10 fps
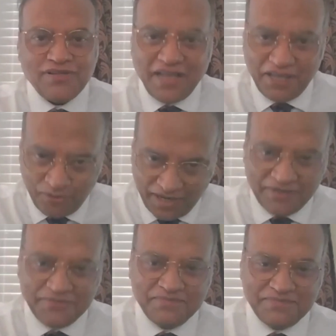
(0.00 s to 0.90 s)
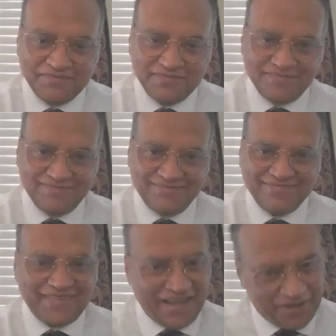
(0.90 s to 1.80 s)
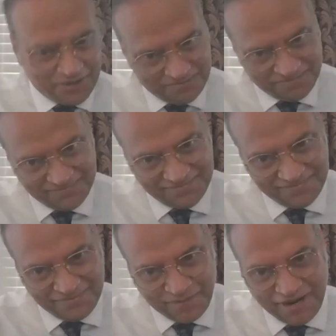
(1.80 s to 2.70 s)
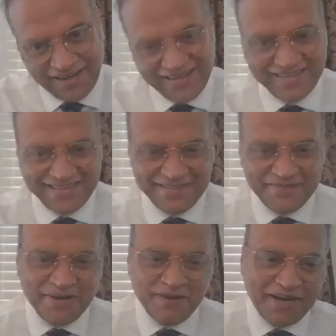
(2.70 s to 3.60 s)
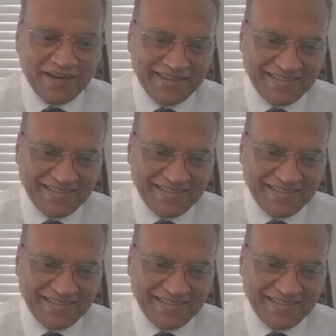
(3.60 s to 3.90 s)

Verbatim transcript: Thank, thank you. you, Dr. Sen. Take care. Thank you. Bye. Bye-bye. Bye. Bye-bye.